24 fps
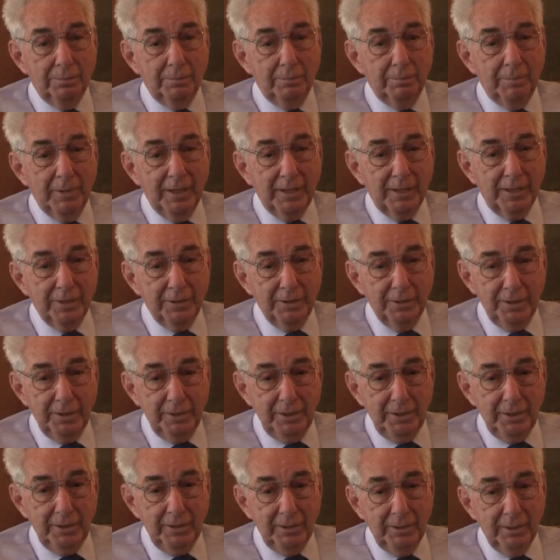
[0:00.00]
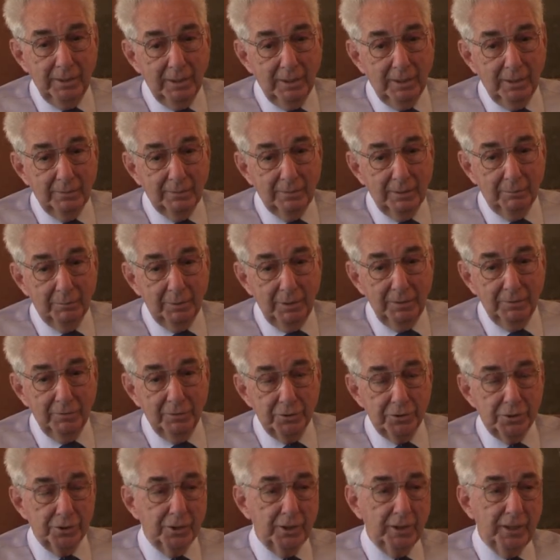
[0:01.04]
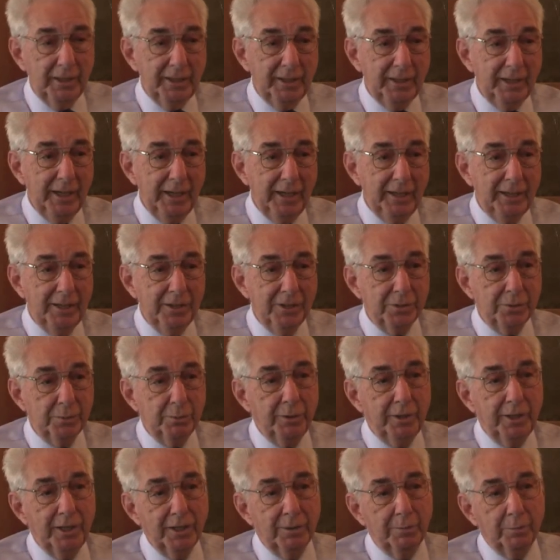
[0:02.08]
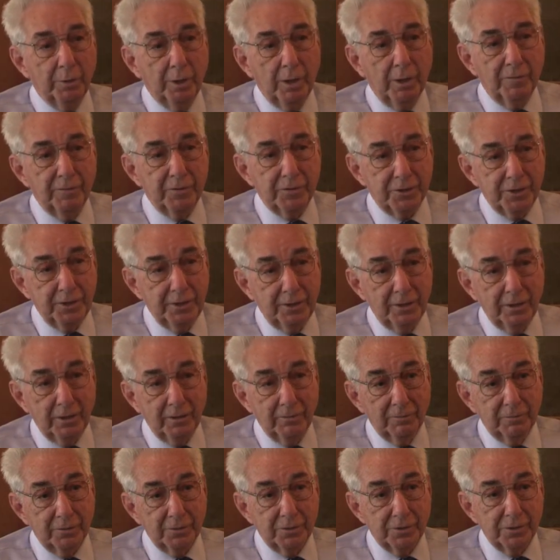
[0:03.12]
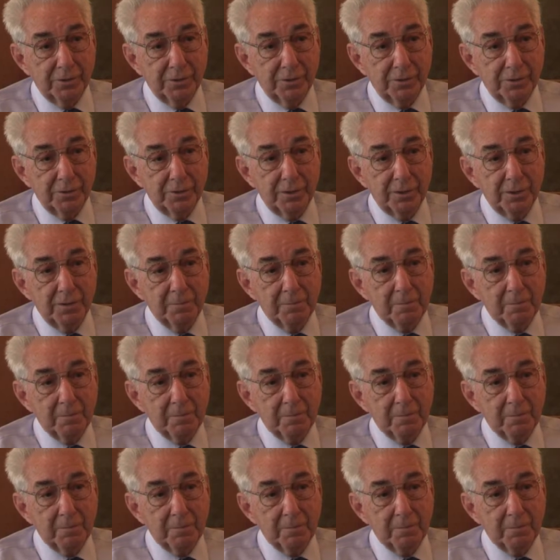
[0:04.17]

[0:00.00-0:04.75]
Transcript: Back in I believe it was the late 80s, we had prophecy conferences